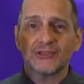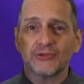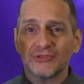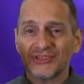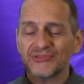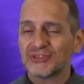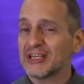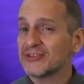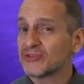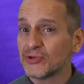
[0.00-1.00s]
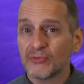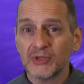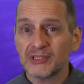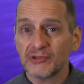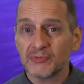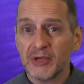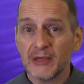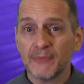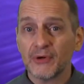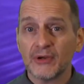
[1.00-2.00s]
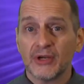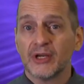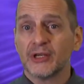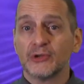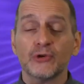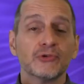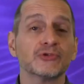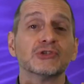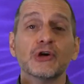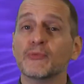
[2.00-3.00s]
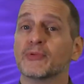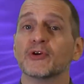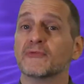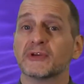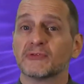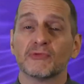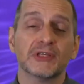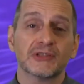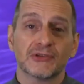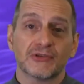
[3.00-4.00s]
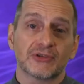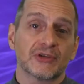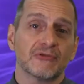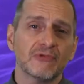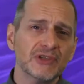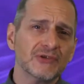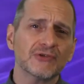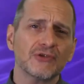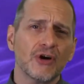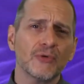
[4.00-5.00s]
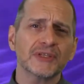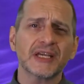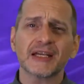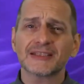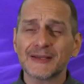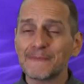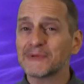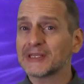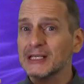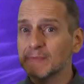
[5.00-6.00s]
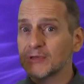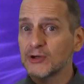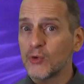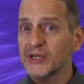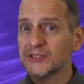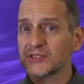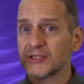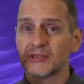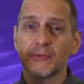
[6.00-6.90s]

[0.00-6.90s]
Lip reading: your dissertation, your research paper, you know there's no perfect research. Research always has something that can be questioned. The